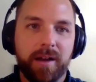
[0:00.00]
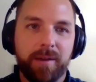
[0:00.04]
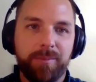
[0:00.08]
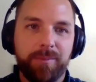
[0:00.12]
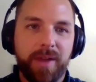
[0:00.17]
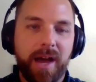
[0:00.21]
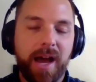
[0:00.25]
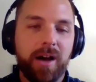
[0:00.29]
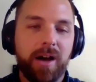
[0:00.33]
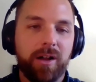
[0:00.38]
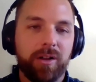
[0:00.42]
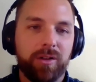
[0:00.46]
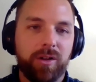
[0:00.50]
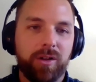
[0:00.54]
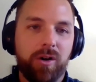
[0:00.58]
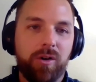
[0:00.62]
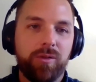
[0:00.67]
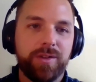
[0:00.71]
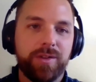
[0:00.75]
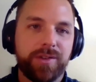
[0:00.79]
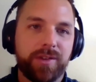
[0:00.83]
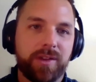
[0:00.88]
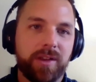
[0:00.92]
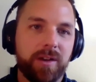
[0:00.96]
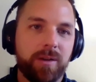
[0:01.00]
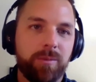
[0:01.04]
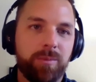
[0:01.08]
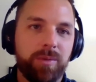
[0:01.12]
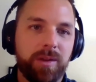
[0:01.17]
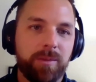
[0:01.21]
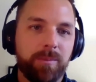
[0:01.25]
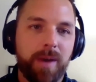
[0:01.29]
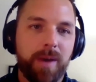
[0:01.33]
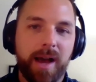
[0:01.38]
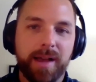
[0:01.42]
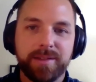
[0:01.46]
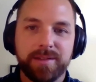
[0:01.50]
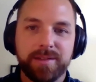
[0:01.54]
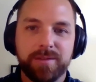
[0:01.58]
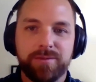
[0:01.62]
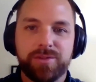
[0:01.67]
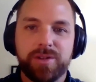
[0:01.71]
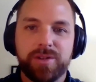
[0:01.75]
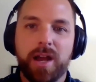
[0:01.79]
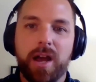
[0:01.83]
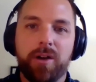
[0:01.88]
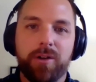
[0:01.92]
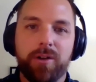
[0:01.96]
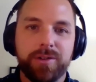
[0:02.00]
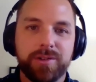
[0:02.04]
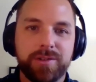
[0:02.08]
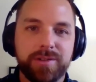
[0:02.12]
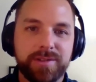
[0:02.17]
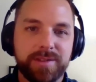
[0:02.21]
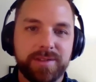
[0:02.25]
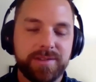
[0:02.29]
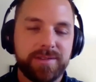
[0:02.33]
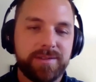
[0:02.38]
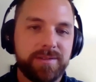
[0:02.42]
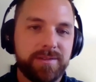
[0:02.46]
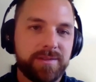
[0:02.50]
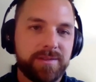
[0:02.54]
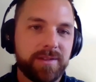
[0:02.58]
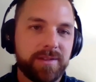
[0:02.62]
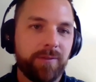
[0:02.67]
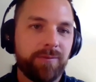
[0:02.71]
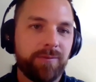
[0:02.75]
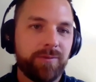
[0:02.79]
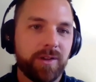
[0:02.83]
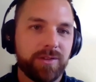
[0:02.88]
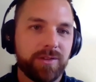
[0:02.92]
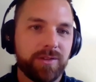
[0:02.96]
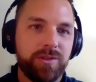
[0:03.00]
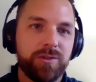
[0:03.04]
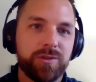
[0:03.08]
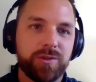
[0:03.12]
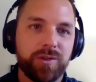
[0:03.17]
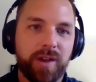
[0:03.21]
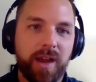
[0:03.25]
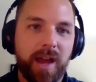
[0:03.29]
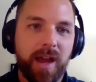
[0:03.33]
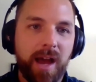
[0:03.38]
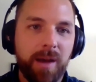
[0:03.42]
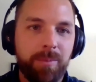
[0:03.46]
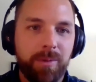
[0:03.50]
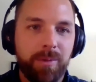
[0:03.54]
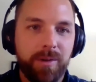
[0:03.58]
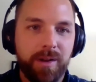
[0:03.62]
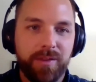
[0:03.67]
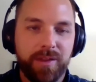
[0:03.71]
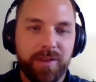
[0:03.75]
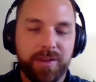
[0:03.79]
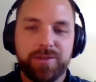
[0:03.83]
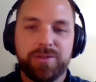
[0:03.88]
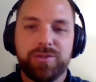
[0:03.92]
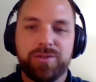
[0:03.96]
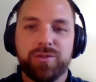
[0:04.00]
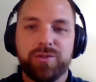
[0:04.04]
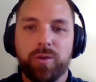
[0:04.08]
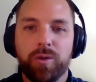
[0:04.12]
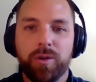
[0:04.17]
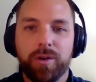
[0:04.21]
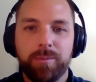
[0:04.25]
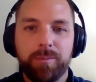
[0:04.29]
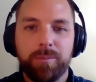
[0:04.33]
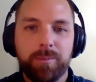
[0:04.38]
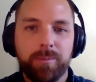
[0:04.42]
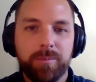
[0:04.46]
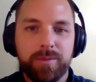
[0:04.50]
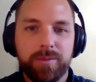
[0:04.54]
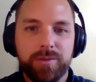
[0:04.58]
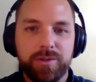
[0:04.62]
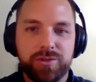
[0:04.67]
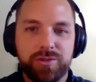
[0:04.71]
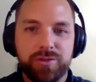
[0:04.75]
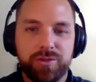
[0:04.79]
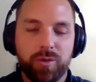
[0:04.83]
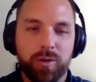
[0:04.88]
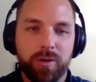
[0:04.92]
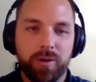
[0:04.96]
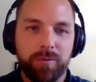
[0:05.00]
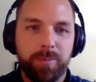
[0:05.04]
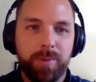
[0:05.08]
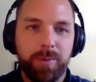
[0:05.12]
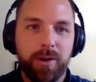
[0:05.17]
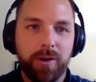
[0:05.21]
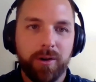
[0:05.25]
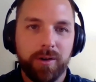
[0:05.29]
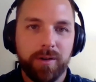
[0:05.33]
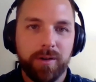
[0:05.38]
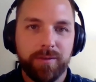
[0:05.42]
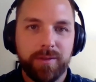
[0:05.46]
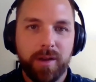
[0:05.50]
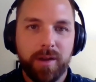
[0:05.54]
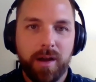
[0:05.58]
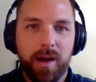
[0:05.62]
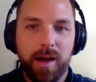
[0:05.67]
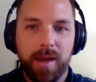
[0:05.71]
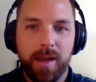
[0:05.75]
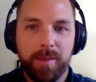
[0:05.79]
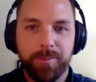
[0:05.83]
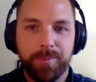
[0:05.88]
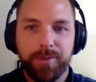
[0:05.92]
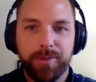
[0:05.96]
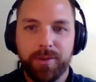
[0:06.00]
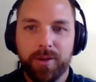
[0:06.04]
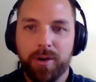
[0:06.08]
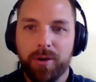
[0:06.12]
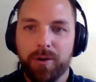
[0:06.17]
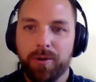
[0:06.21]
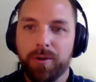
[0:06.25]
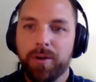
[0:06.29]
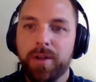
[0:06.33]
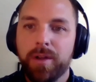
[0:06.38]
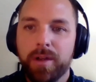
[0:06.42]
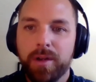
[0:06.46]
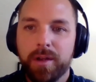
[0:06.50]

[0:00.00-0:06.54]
That alone is going to be a massive challenge. This stuff doesn't usually happen in this shorter period of time. So,